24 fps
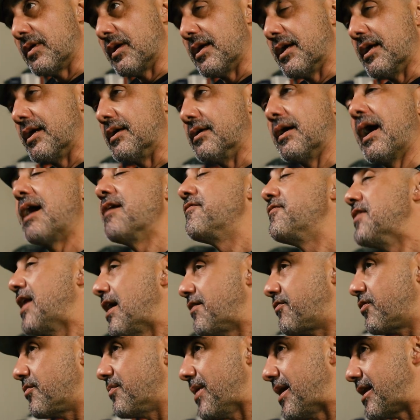uh, I've
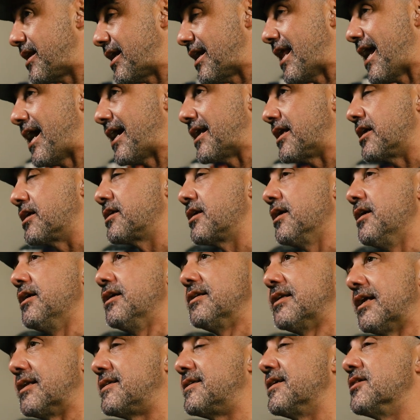never met an addict
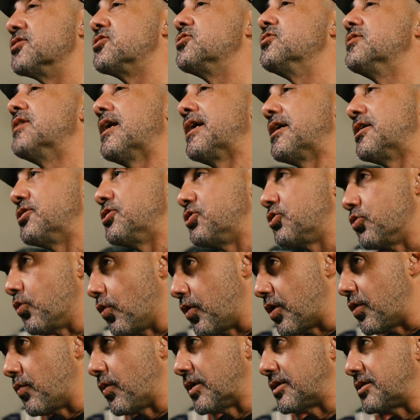that tells you they
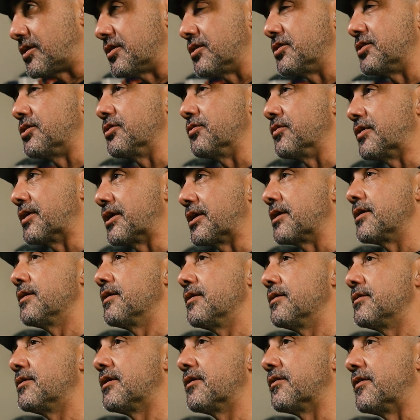enjoy what they're doing.
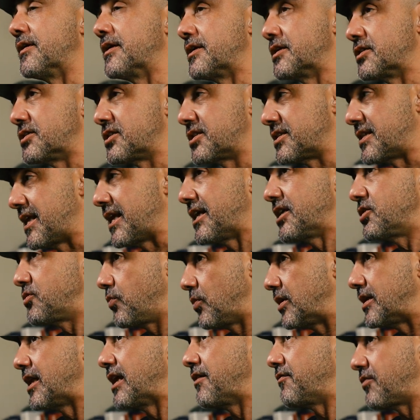They're at a stage
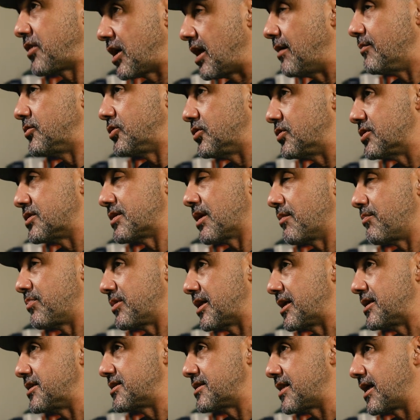when they've come to some
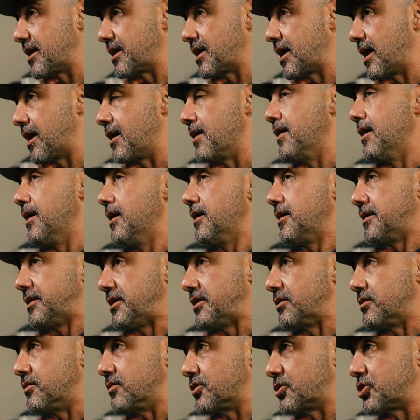place like a
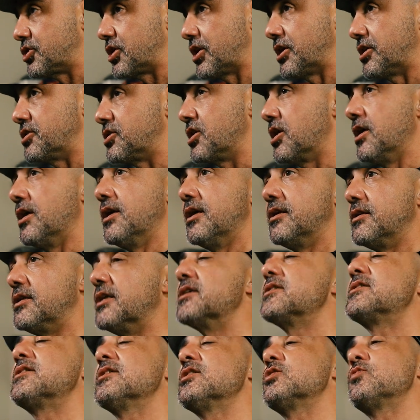needle exchange.
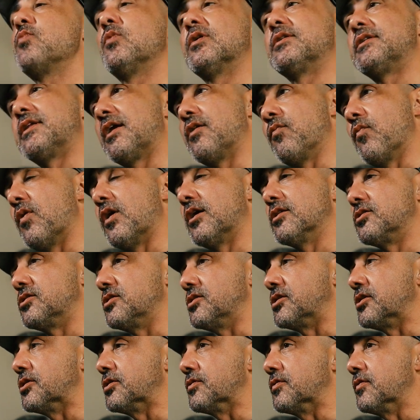This is what they want to
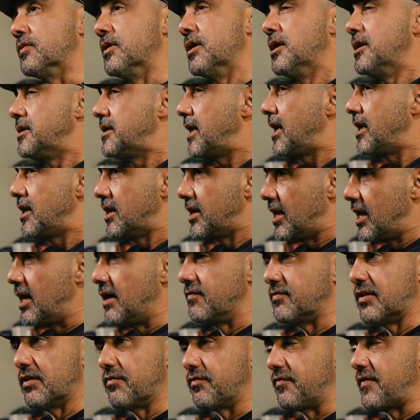do. They
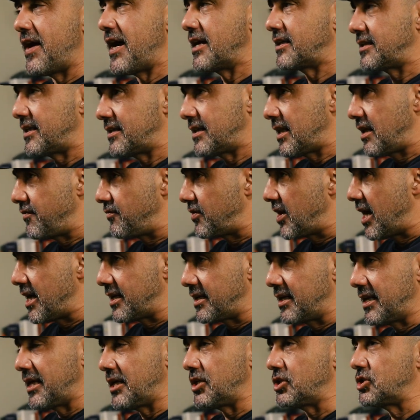love the fact that they've
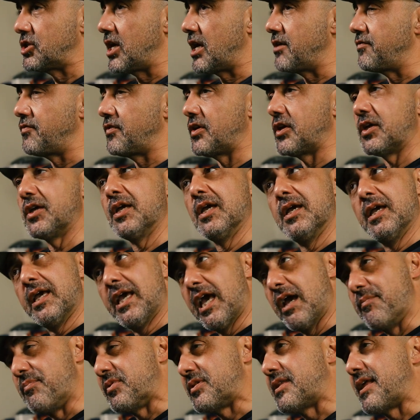gotten HIV,
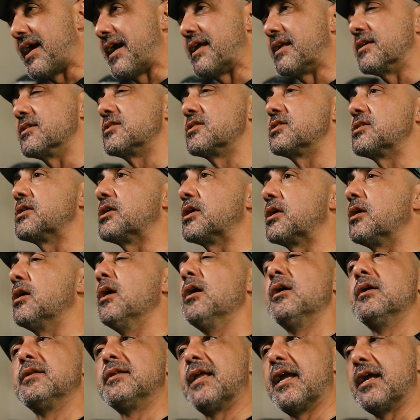hepatitis C.
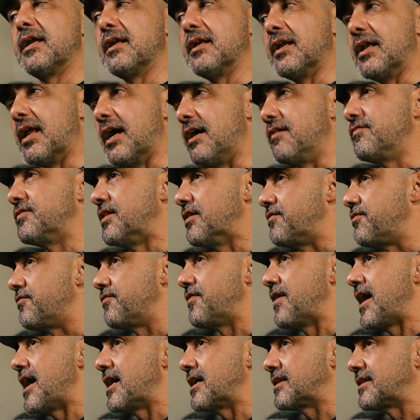They love the
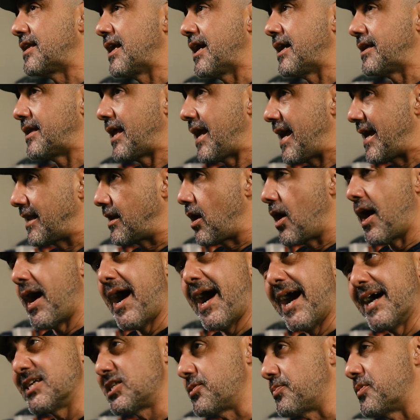fact that at
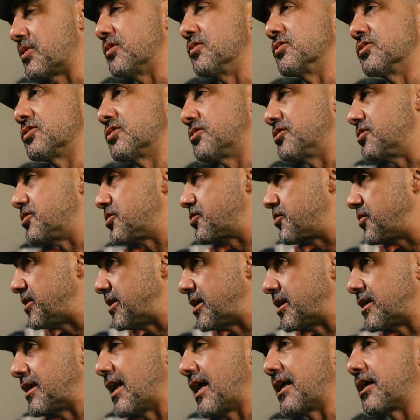hospitals they're
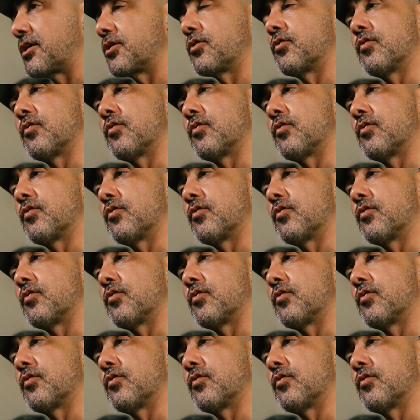treated like